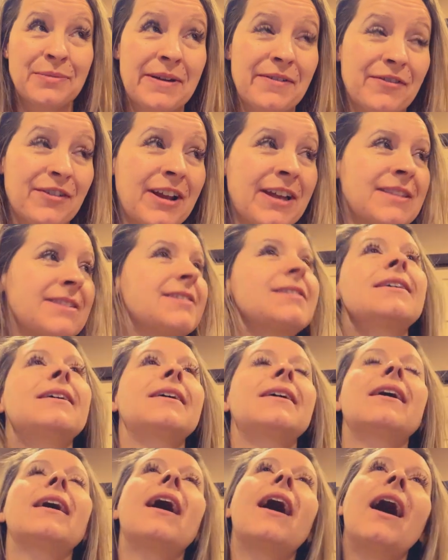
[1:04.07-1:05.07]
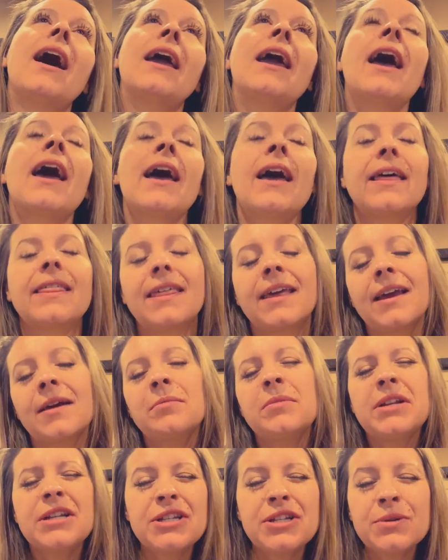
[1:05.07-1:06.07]
my friends, I think I'm
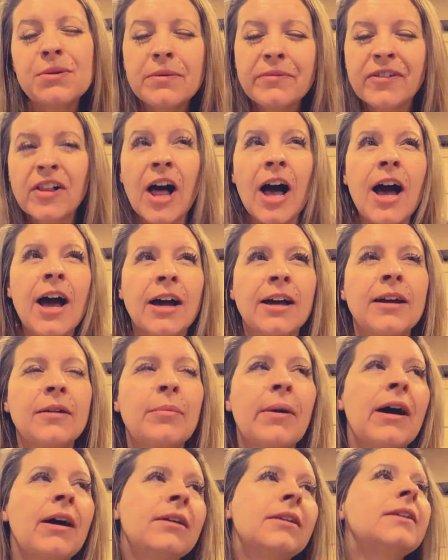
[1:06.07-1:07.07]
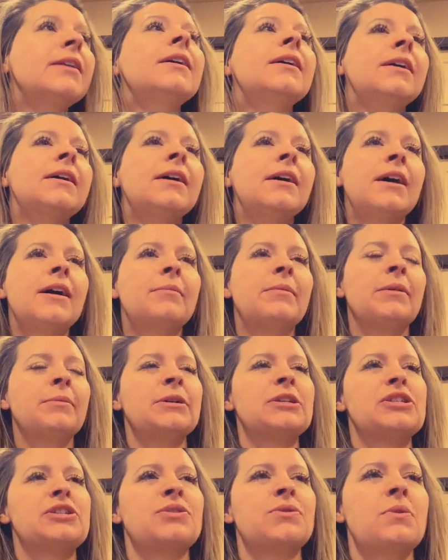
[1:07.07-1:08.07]
gonna do a vlog about about
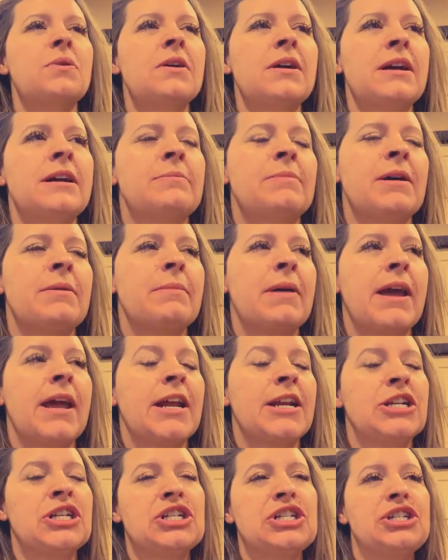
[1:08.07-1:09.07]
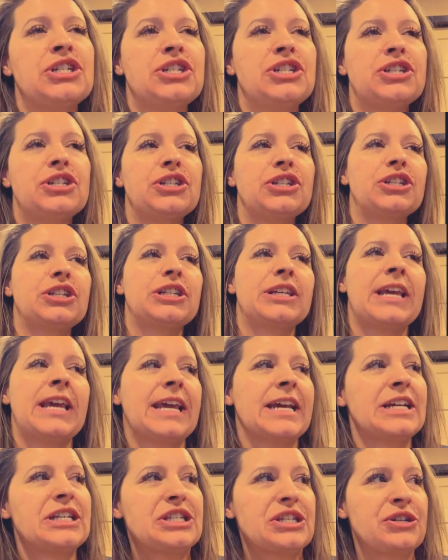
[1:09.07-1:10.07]
my story, about my
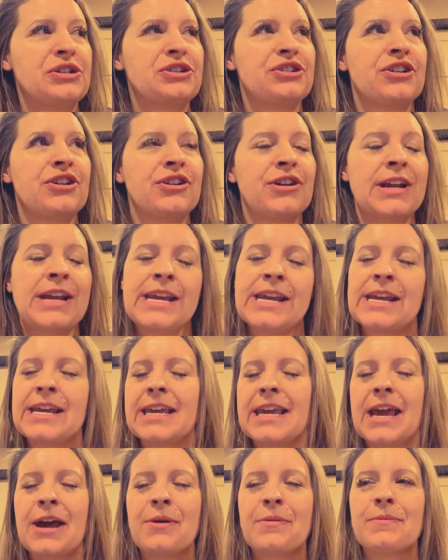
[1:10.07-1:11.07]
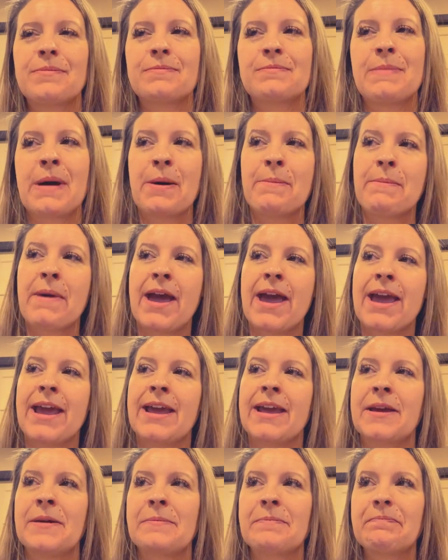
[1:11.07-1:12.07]
cancer journey, count about
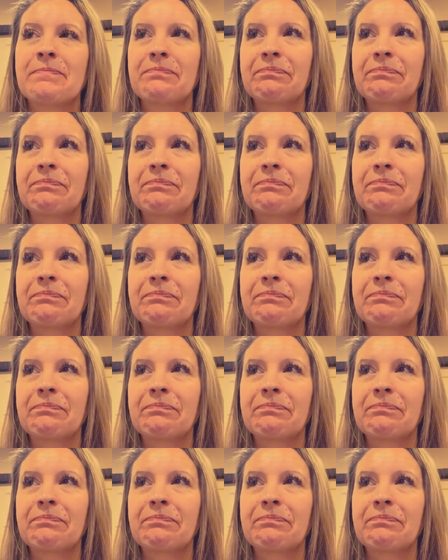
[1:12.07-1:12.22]
my,